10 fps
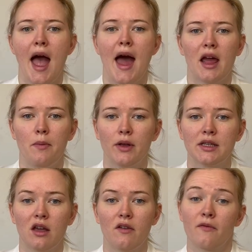and I put
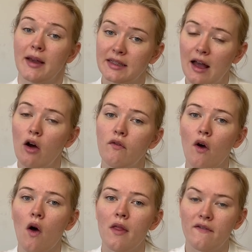it for myself
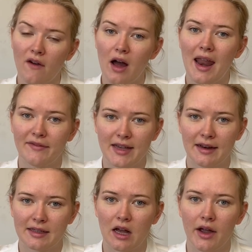on the far left
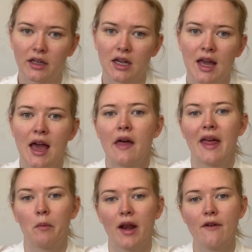hand side.
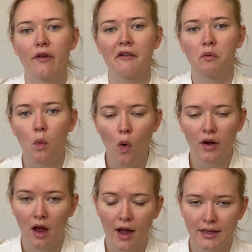Then whenever I've worn
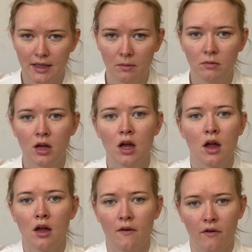an item
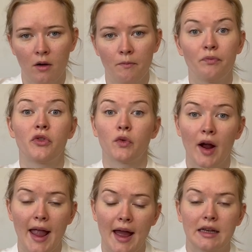from the
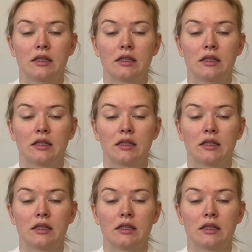right hand